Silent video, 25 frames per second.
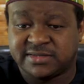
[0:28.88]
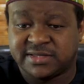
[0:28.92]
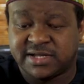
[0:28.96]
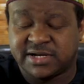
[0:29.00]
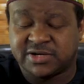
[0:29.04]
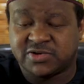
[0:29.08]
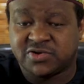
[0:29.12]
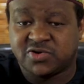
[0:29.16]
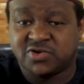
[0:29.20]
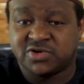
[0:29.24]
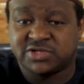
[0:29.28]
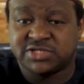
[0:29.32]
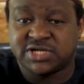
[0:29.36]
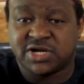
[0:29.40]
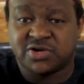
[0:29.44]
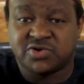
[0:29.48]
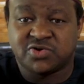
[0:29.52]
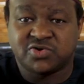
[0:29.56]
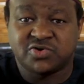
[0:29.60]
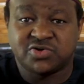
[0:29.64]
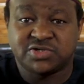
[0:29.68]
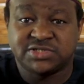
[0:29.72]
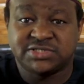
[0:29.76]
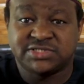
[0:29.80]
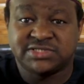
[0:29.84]
that cut
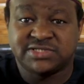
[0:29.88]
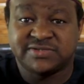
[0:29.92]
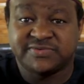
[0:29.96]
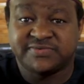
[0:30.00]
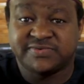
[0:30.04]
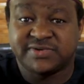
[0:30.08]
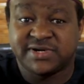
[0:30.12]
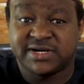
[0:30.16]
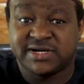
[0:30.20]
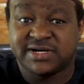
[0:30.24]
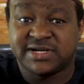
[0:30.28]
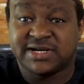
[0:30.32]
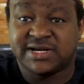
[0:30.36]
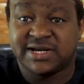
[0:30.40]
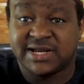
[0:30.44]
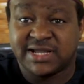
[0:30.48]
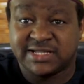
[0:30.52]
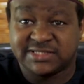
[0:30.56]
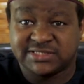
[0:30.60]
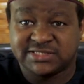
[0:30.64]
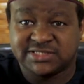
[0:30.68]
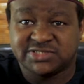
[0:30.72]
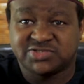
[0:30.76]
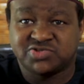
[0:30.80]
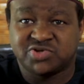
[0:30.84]
across different
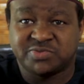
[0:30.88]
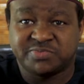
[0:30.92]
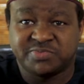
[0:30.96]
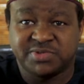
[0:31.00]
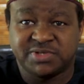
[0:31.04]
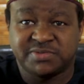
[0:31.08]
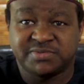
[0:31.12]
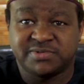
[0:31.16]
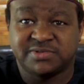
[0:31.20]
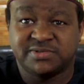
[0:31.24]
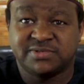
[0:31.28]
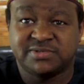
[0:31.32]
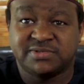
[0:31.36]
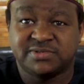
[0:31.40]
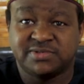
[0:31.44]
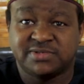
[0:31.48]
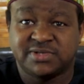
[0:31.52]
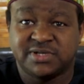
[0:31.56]
classes of people.